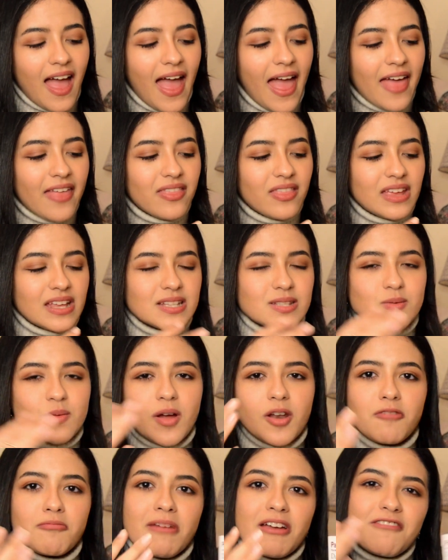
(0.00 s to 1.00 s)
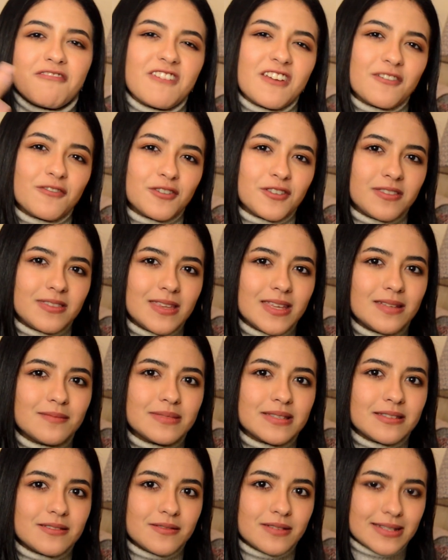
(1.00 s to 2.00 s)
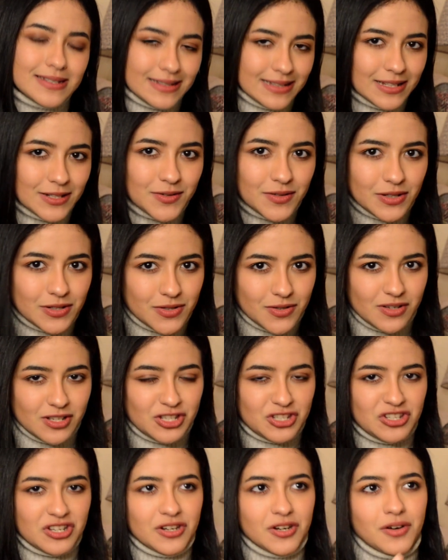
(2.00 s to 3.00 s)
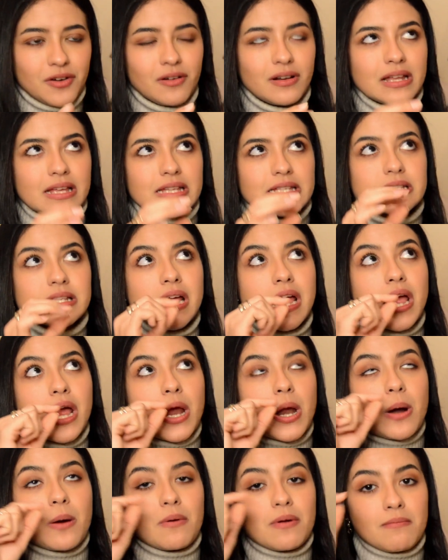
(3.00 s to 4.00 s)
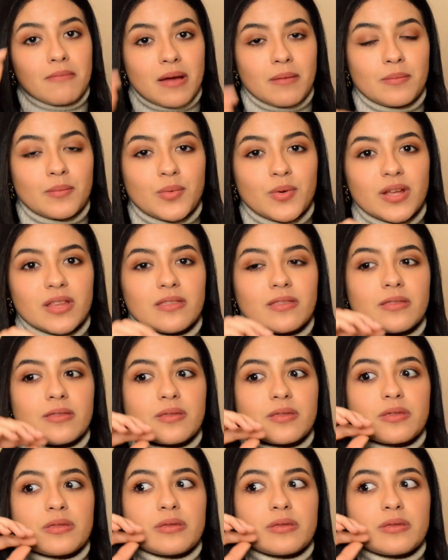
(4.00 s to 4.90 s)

And it's one of my favorite themes in literature in general, is remembering